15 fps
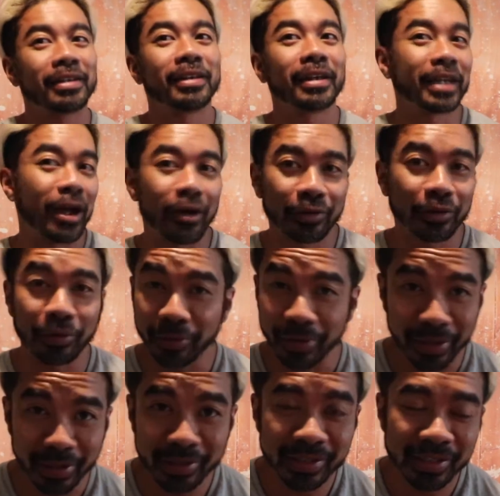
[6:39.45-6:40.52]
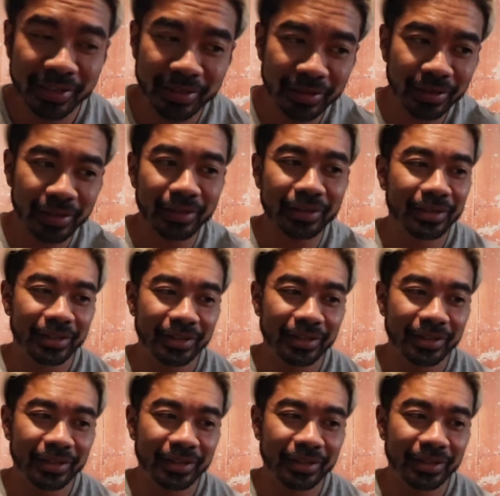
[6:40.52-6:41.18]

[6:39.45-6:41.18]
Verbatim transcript: the character he is he his,